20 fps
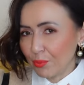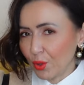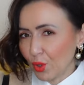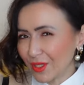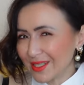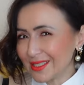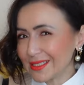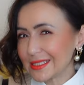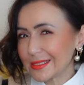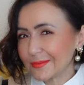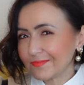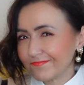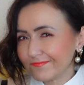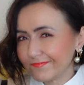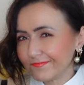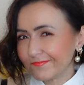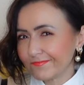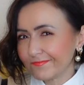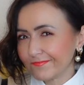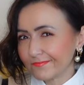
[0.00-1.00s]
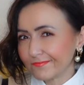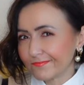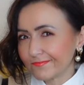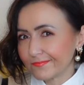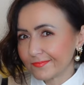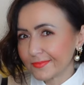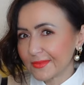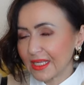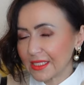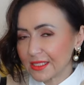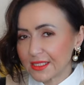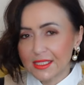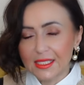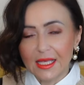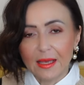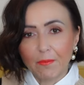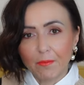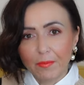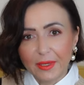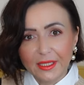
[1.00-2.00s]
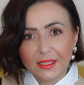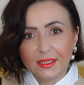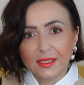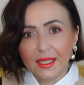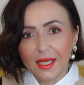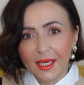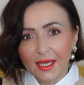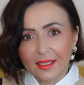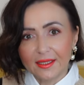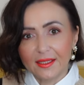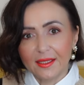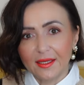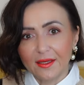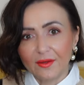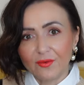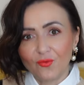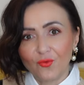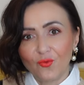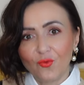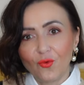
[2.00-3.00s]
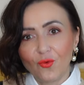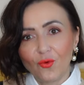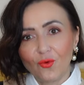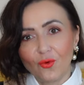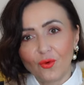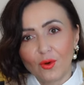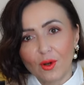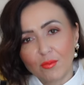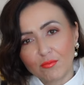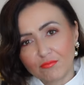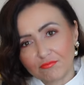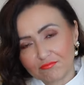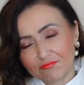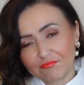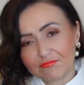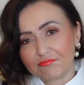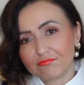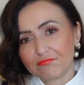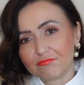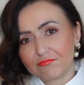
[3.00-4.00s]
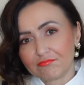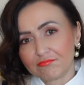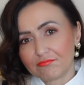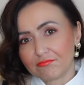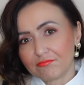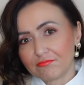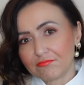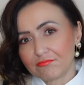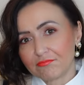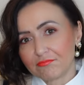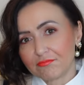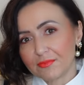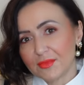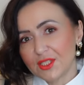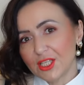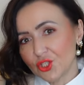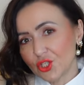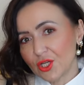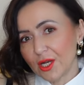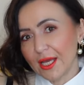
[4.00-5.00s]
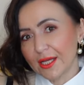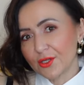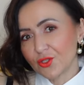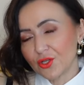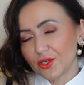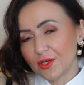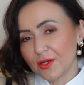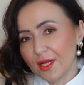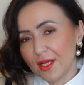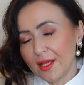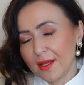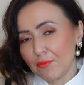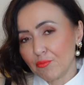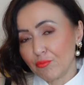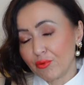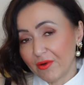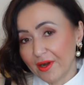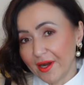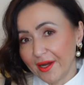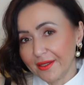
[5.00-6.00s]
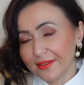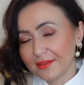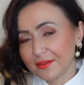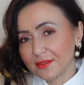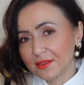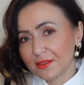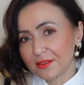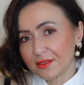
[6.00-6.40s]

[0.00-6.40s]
pockets, that's a big negative for such a luxury brand